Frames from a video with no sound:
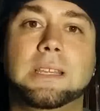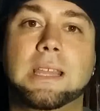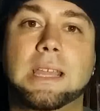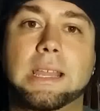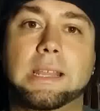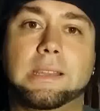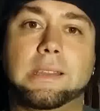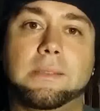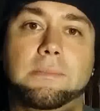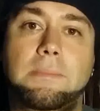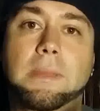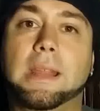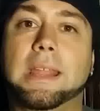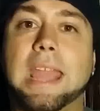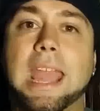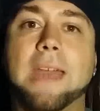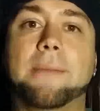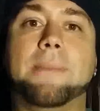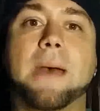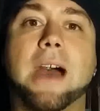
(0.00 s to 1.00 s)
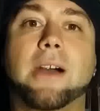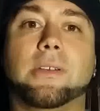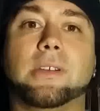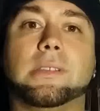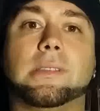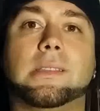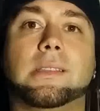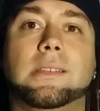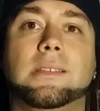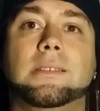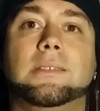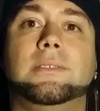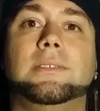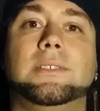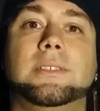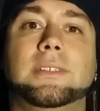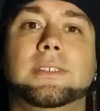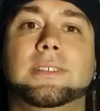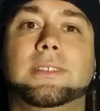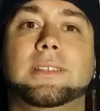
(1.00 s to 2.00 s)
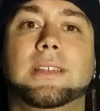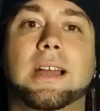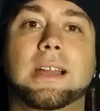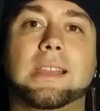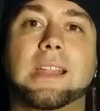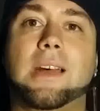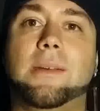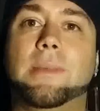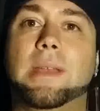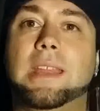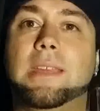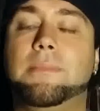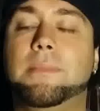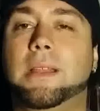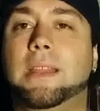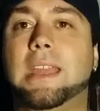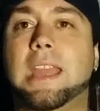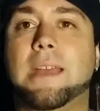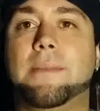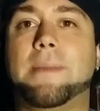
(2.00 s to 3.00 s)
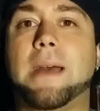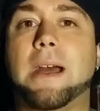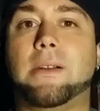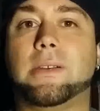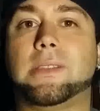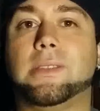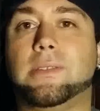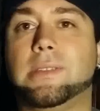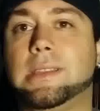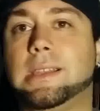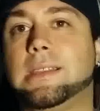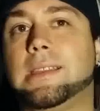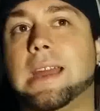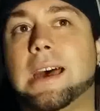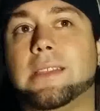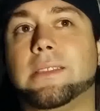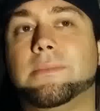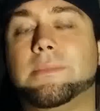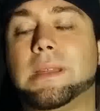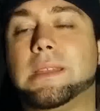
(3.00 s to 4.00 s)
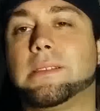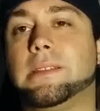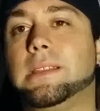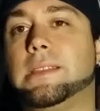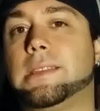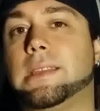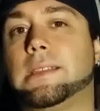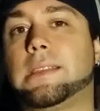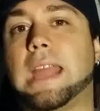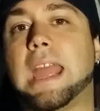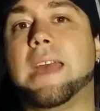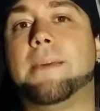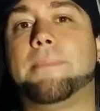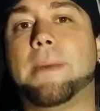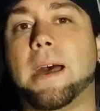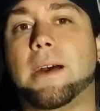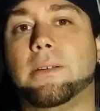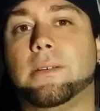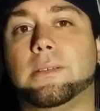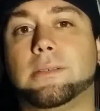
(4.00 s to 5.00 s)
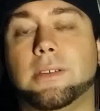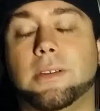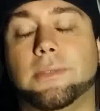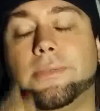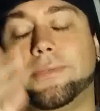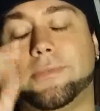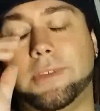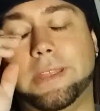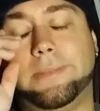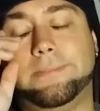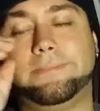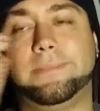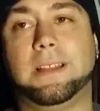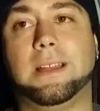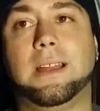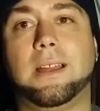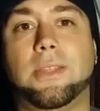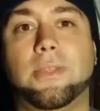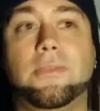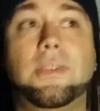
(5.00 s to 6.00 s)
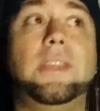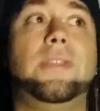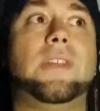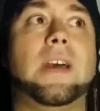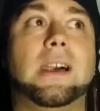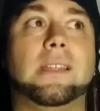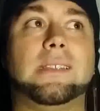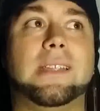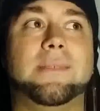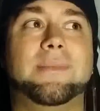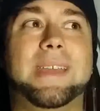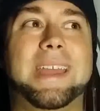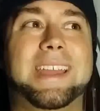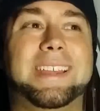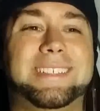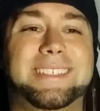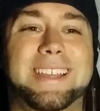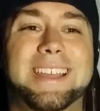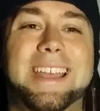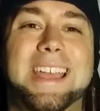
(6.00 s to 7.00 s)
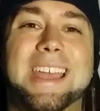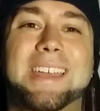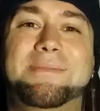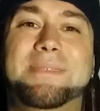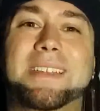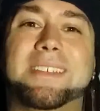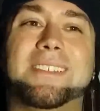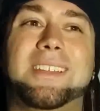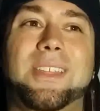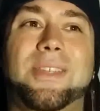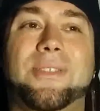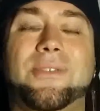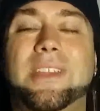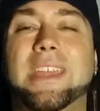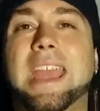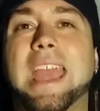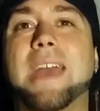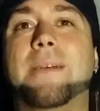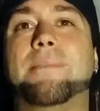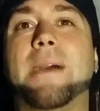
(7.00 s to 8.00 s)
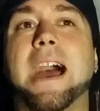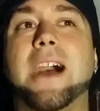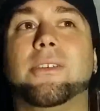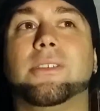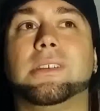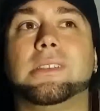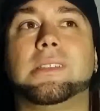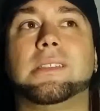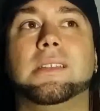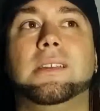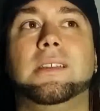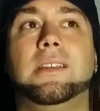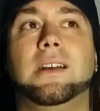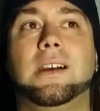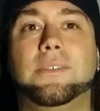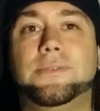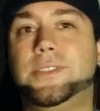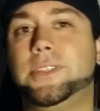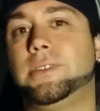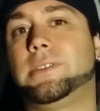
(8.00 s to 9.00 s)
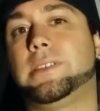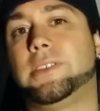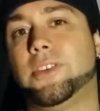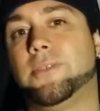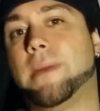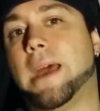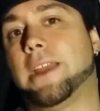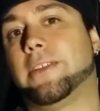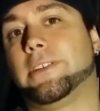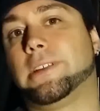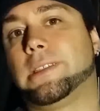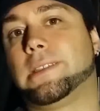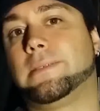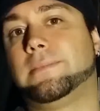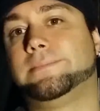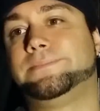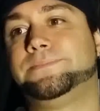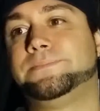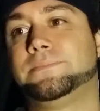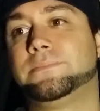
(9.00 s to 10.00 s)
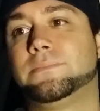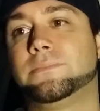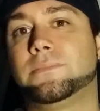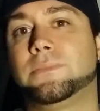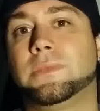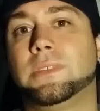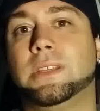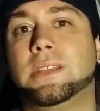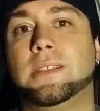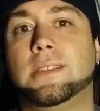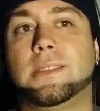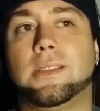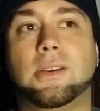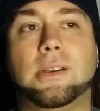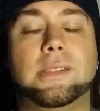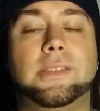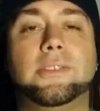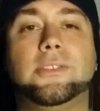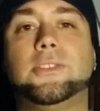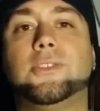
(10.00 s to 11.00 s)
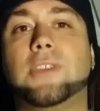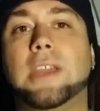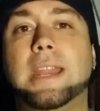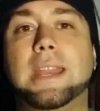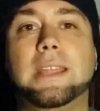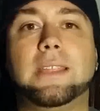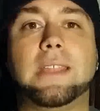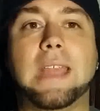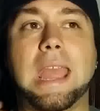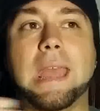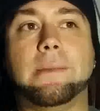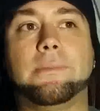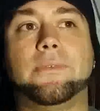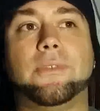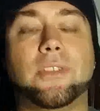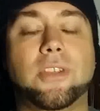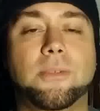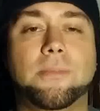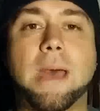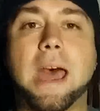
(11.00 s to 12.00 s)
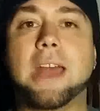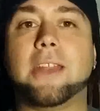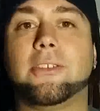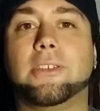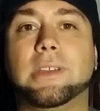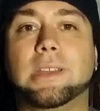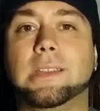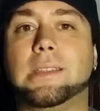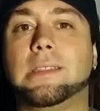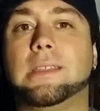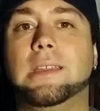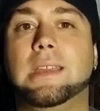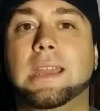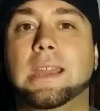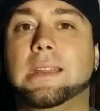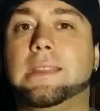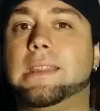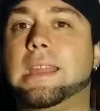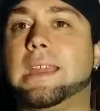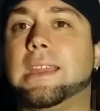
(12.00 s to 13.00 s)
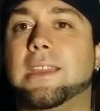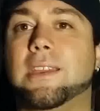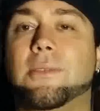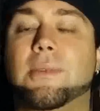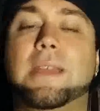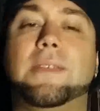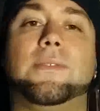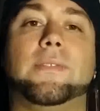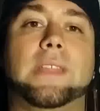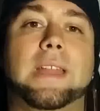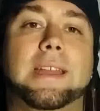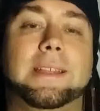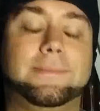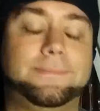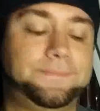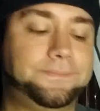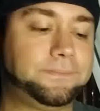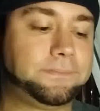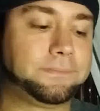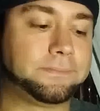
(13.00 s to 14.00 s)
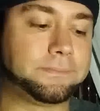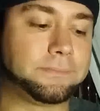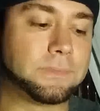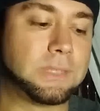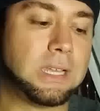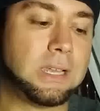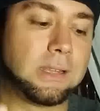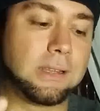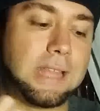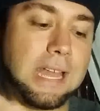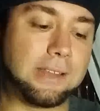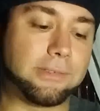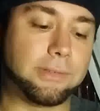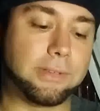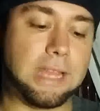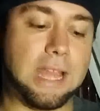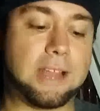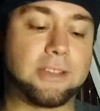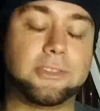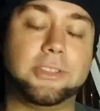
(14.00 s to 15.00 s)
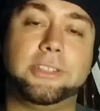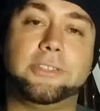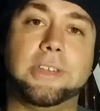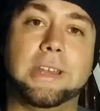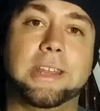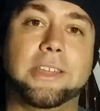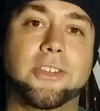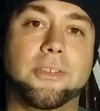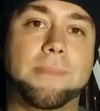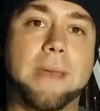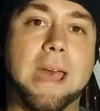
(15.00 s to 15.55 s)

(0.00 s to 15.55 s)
it's milliamp hours. That's how many milliamp hours. So 6,000 basically 6 amp hour, or 3,000 mAh is basically 3 amp hours of juice in your batteries. So as you're draining the amps from your batteries, it's taking away from that. That's what's actually draining your